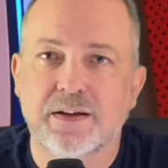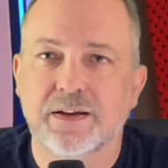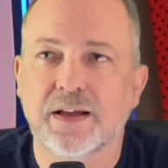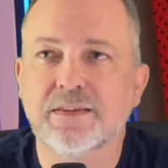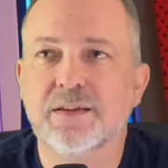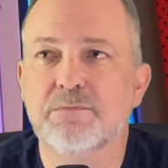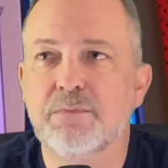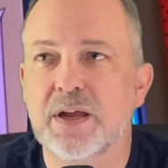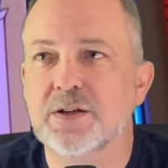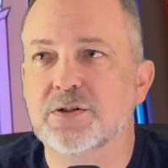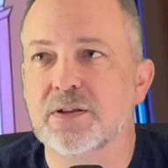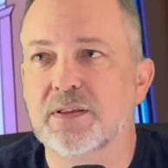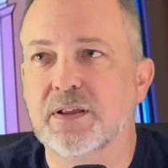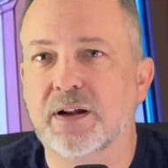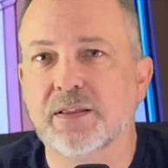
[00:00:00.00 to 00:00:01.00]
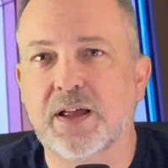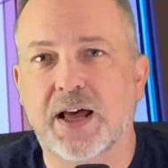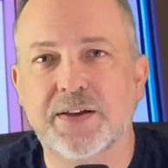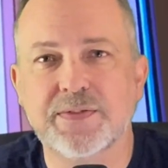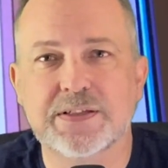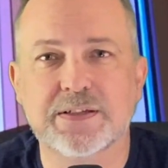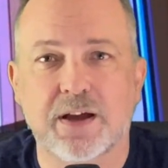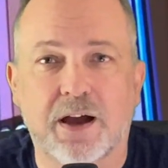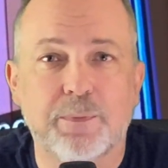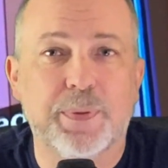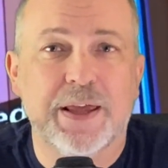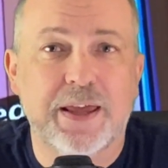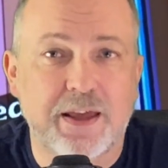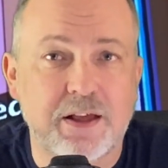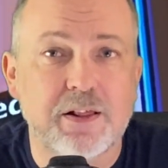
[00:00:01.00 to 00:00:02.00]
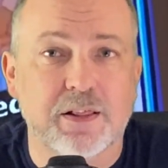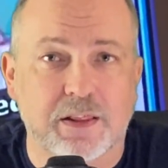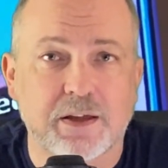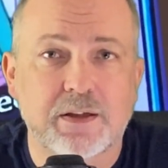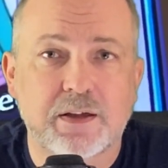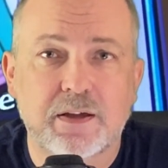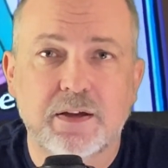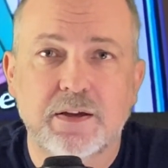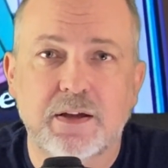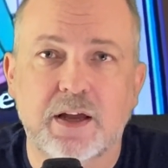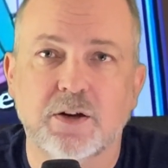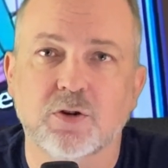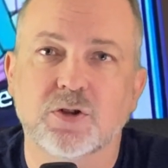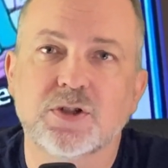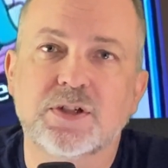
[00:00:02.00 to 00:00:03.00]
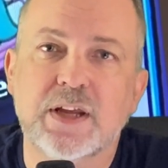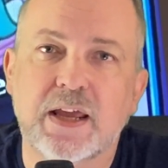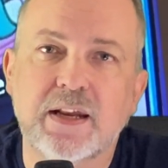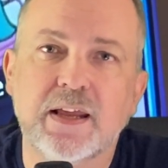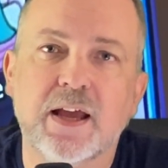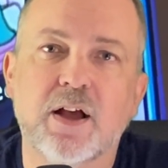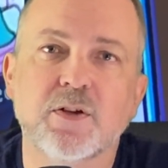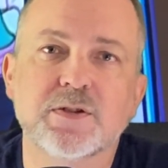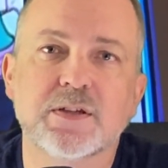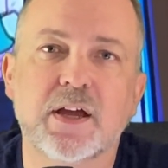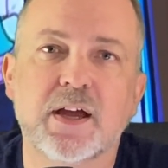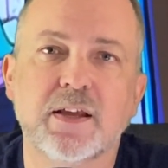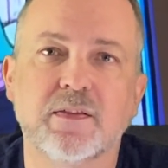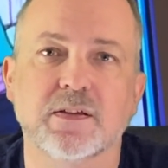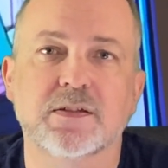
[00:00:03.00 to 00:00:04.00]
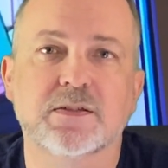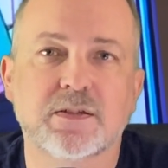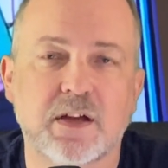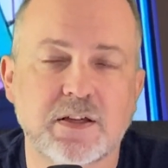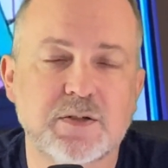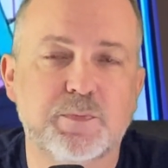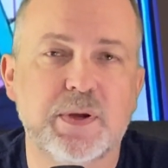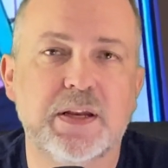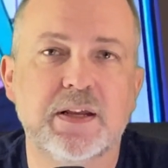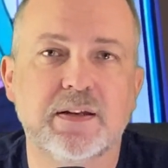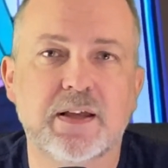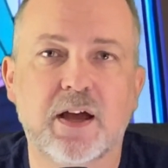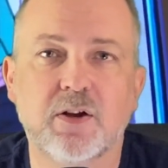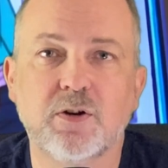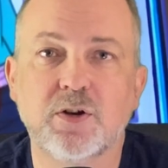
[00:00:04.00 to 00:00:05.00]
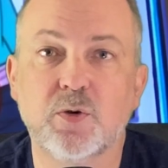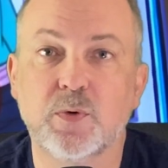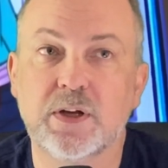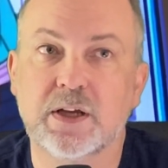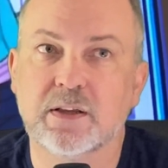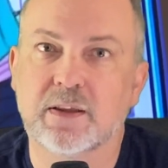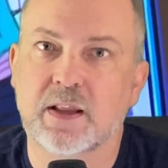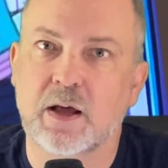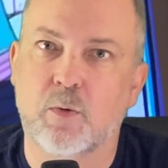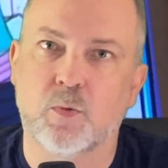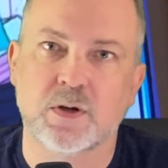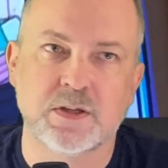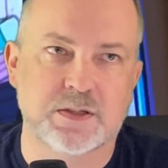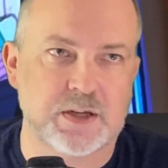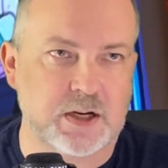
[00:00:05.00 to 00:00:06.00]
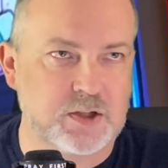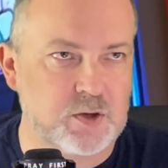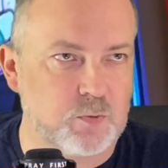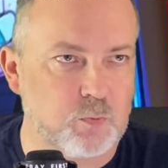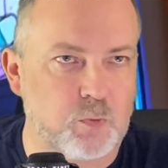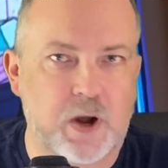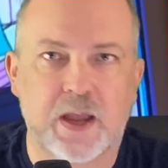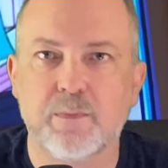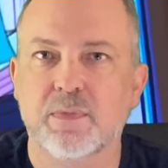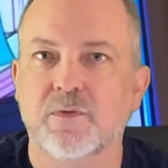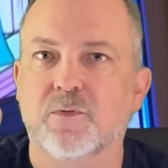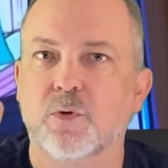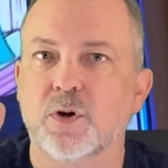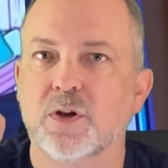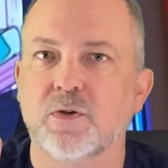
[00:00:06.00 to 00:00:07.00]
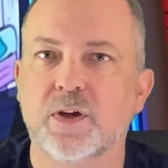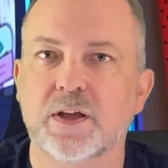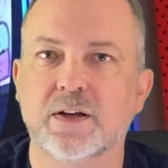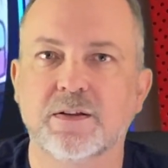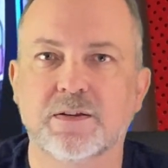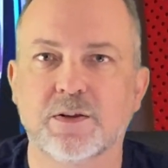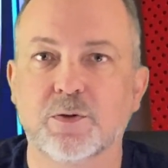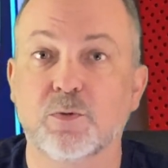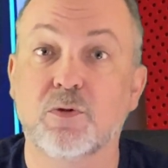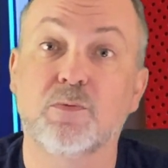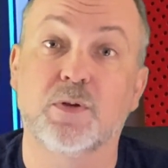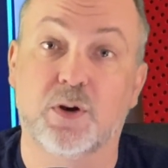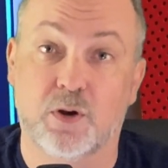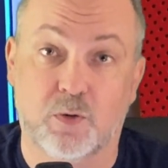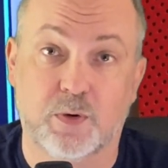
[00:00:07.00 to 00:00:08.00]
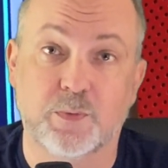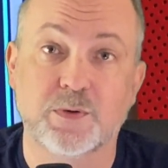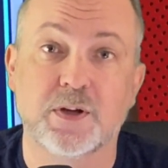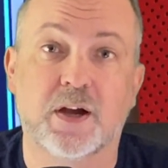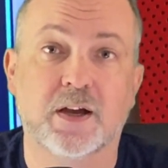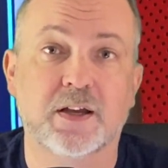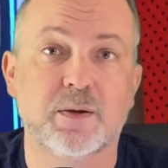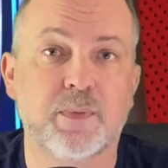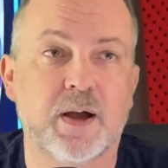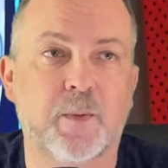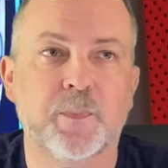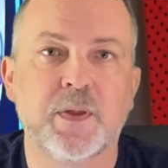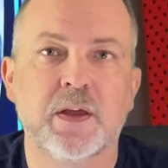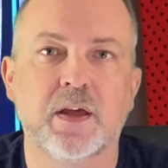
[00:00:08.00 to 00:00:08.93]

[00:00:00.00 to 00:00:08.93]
Not to mention that a lot of it's uphill and you're standing outside, the sun's beating down on you when you get to that one section right before you get into the room. You know what I'm talking about.